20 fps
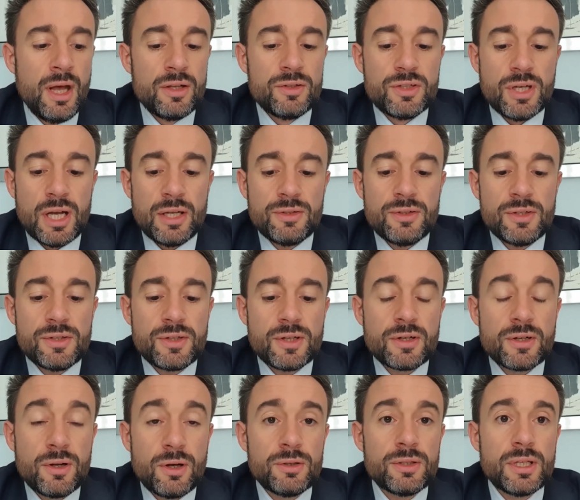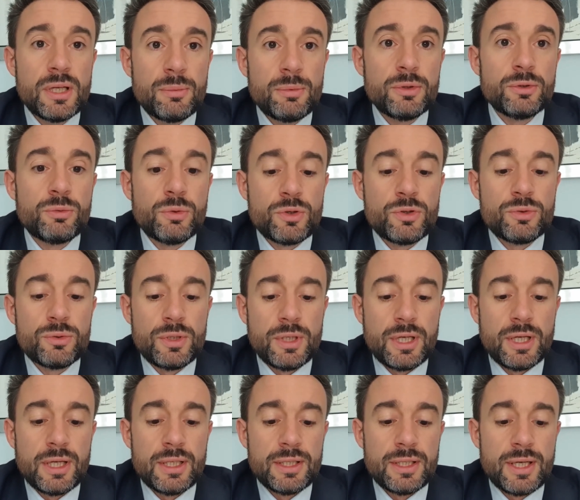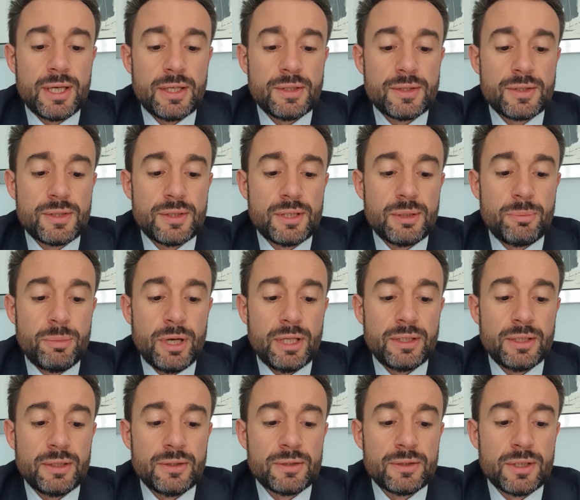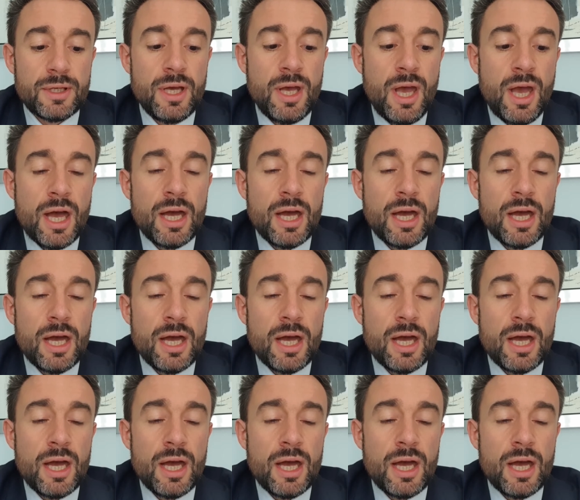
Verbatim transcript: Judges are not able to adjudicate cases independently,